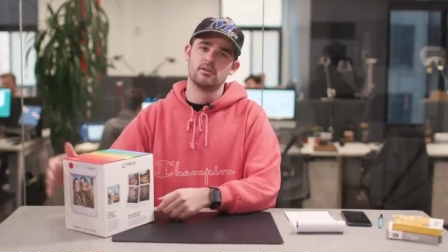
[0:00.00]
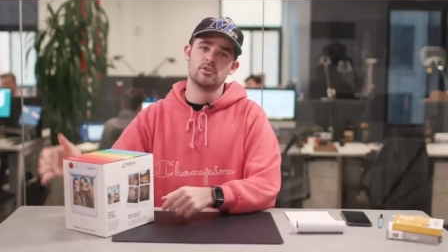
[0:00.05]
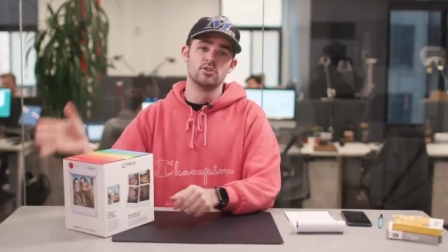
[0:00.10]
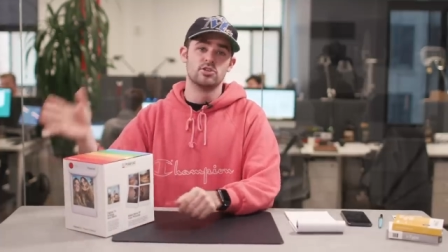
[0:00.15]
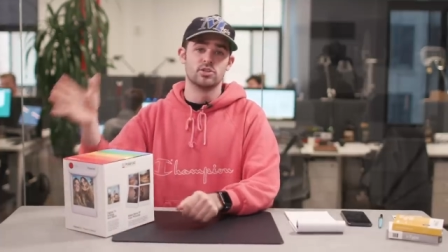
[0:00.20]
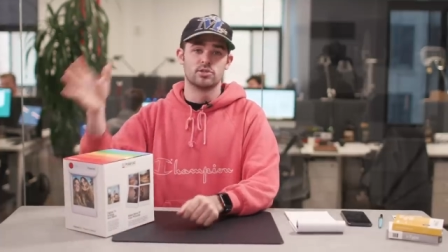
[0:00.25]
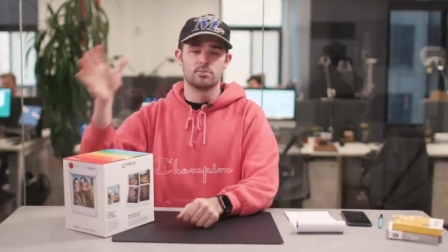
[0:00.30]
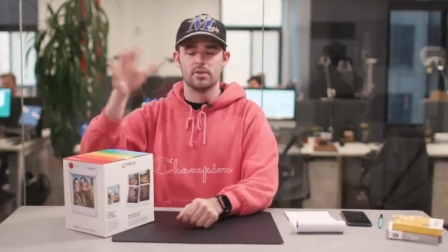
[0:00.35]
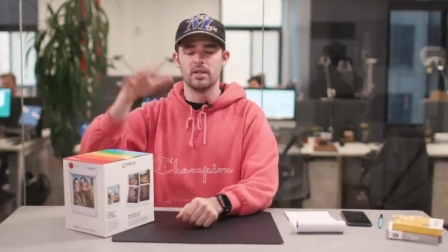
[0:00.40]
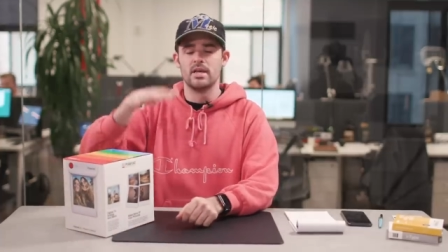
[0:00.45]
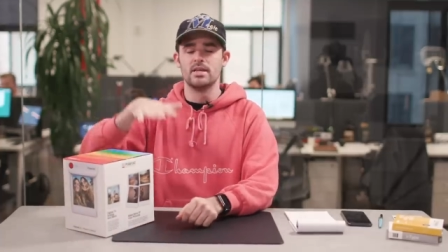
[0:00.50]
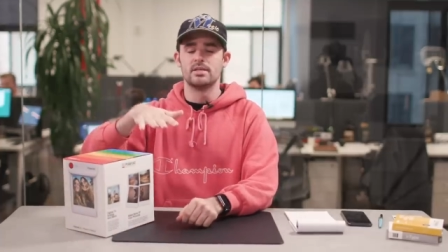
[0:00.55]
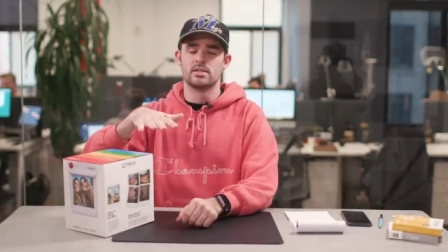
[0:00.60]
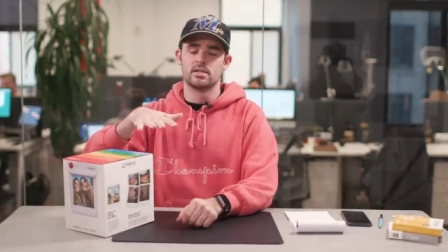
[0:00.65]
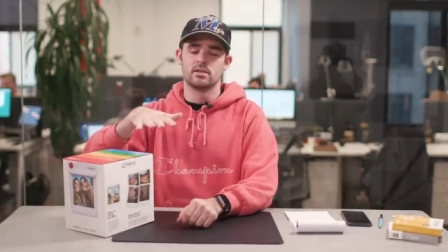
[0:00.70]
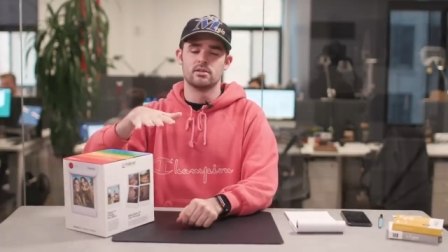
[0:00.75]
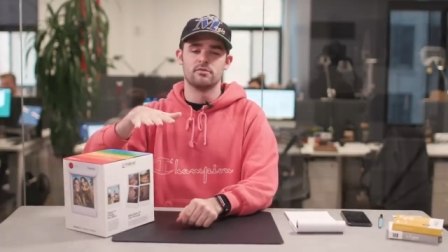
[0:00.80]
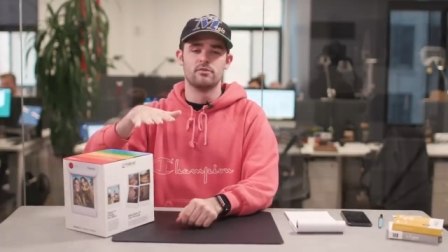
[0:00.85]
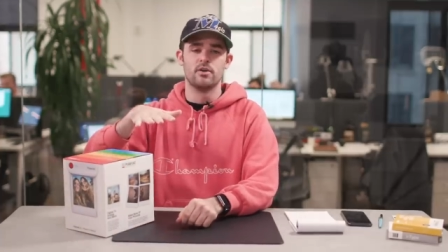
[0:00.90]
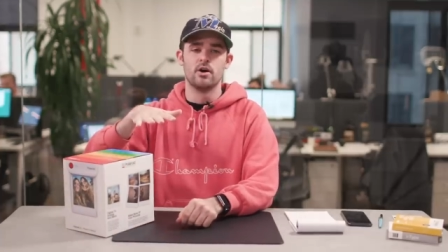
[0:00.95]
you're just
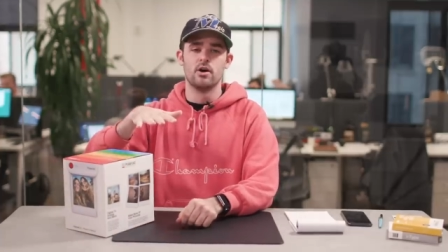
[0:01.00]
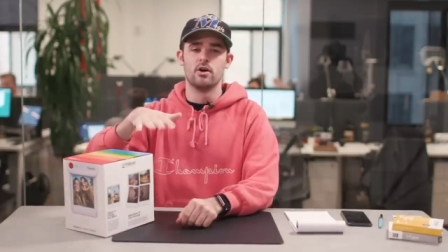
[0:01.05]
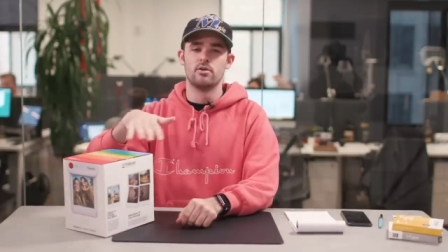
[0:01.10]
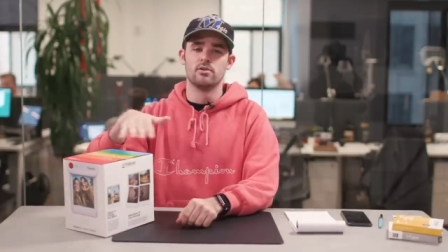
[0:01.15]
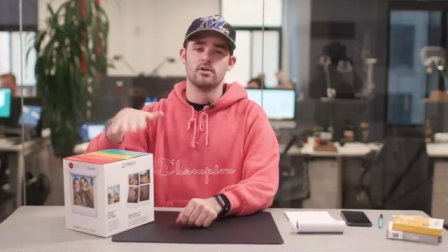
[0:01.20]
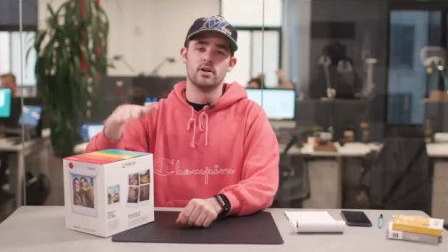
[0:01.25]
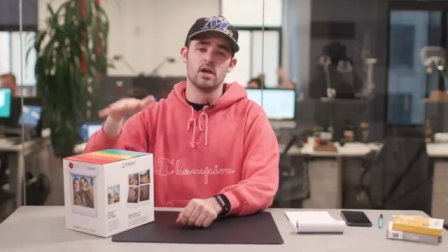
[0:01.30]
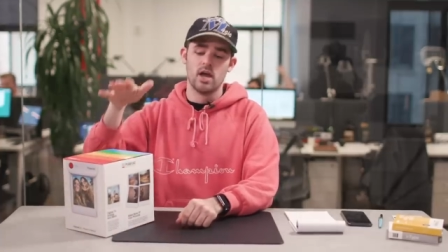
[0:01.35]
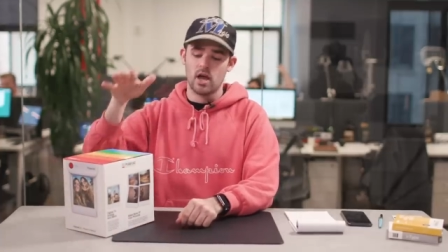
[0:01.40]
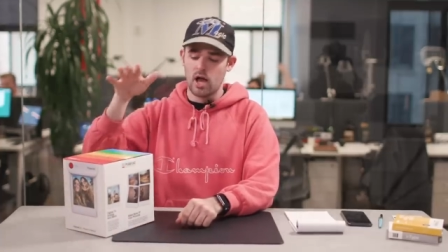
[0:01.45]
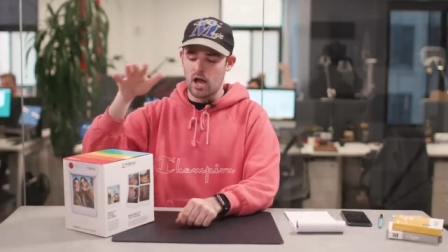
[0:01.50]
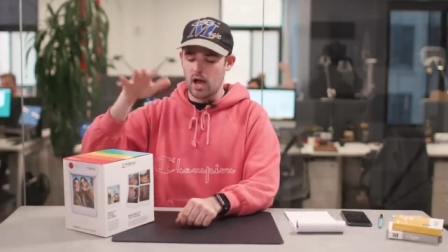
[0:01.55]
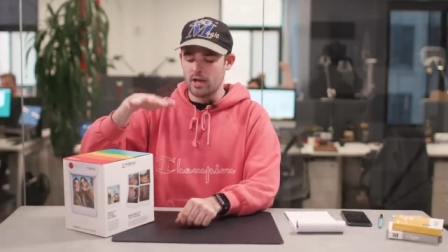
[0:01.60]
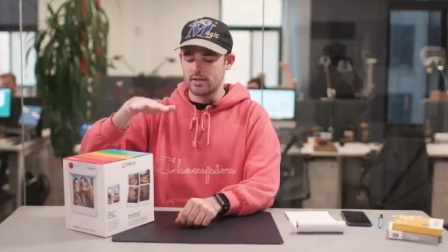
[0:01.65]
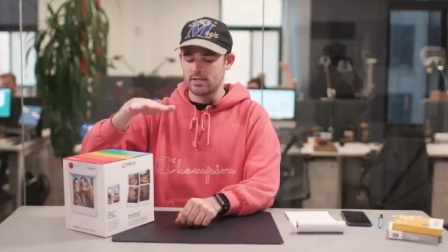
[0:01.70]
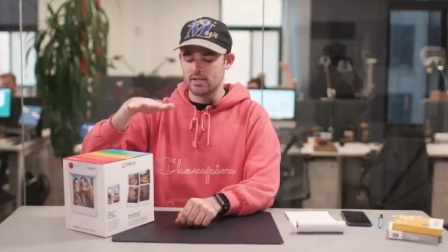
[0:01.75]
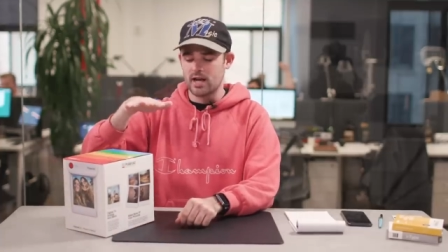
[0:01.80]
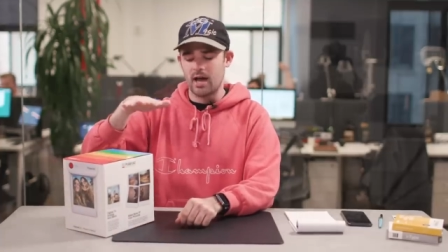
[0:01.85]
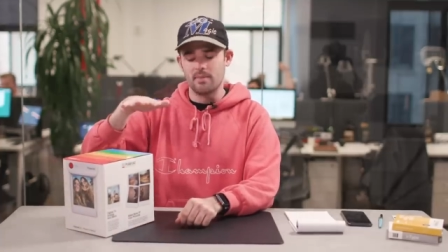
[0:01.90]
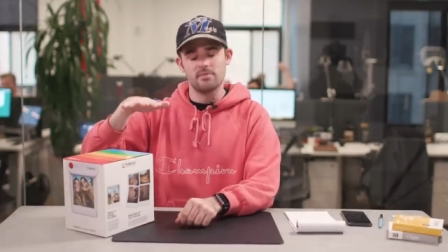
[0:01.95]
placing the phone
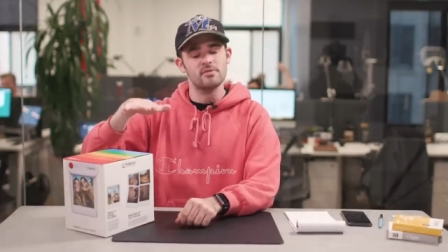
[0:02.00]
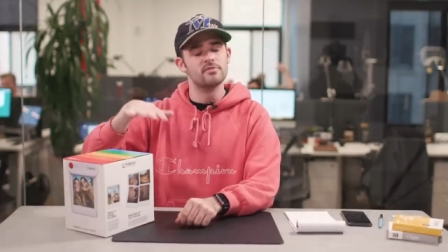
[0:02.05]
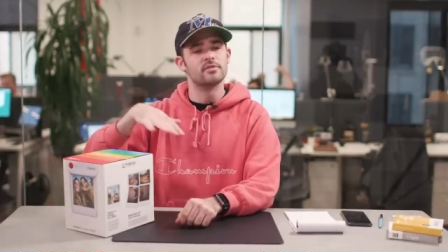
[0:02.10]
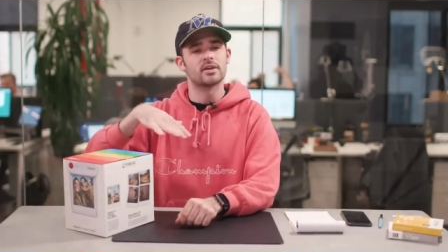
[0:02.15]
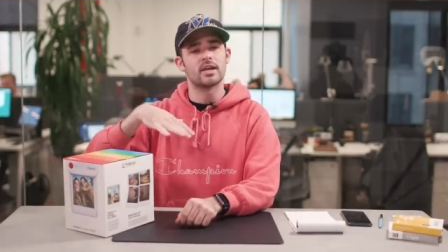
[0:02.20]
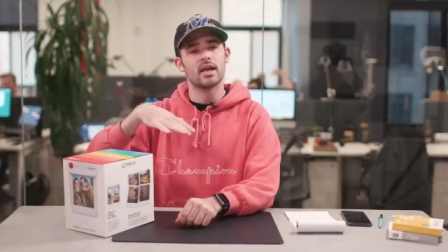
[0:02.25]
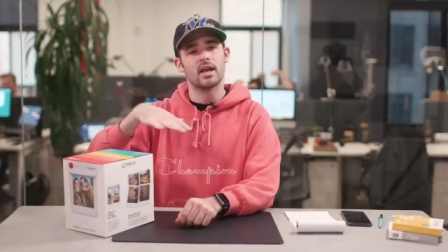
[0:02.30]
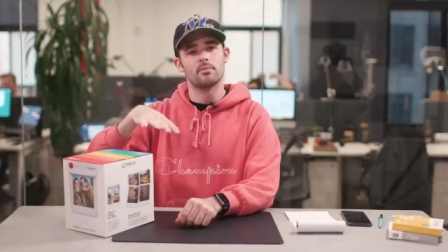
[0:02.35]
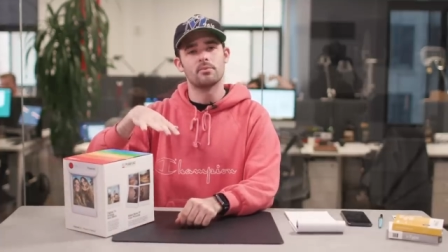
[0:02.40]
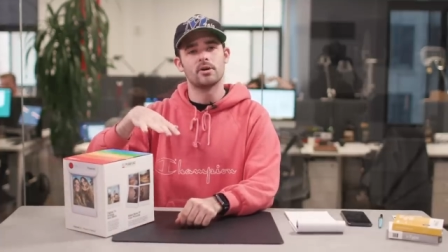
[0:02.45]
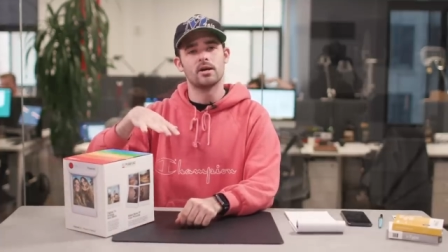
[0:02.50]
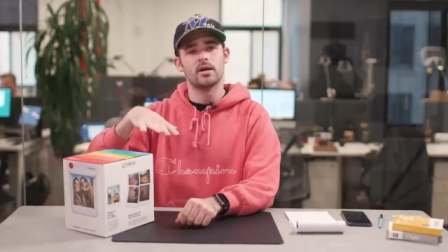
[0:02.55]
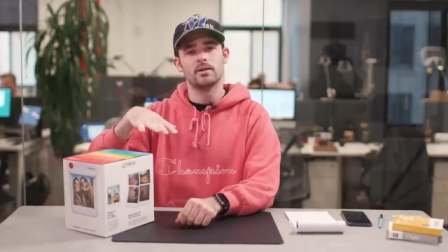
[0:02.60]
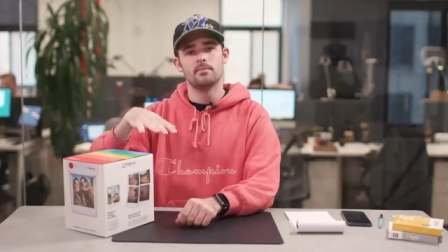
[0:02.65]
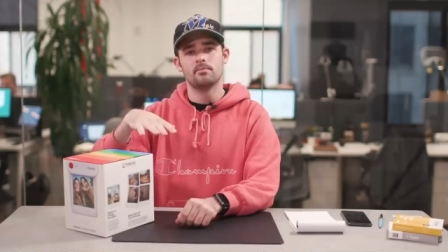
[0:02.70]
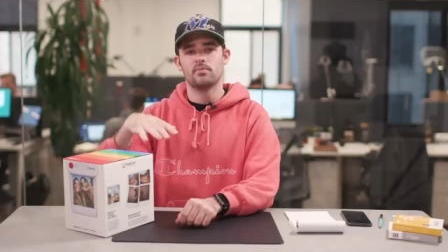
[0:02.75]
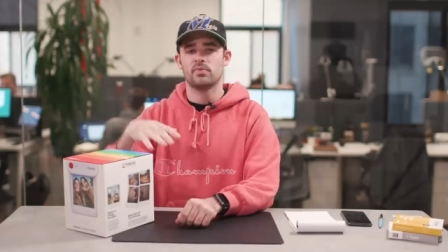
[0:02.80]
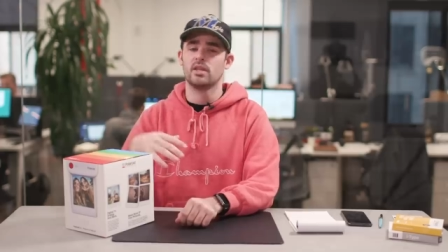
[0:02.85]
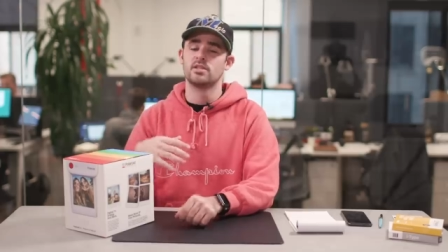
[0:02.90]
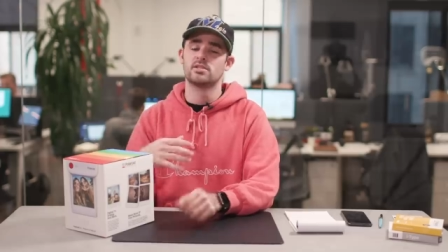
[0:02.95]
on top of a camera